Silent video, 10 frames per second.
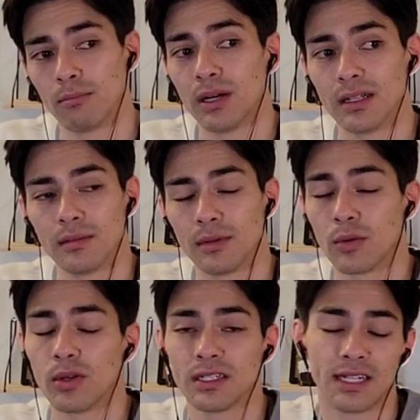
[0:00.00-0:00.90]
but
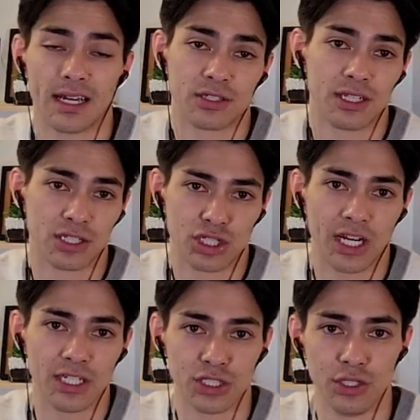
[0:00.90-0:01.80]
they're willing to actually
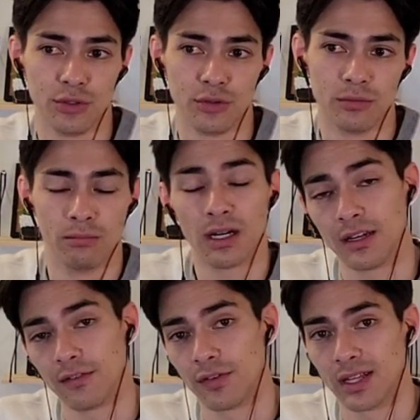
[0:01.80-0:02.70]
exchange you
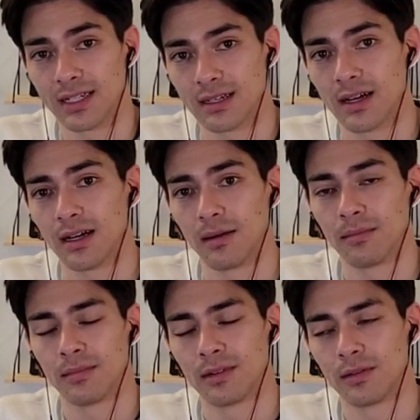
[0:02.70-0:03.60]
money for that time,
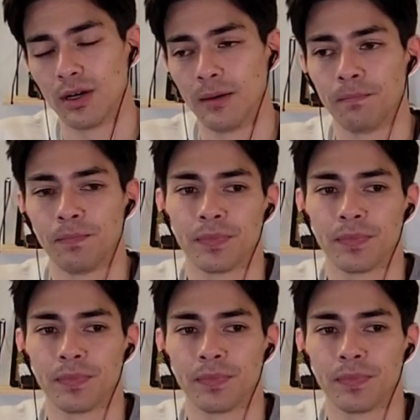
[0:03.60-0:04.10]
right?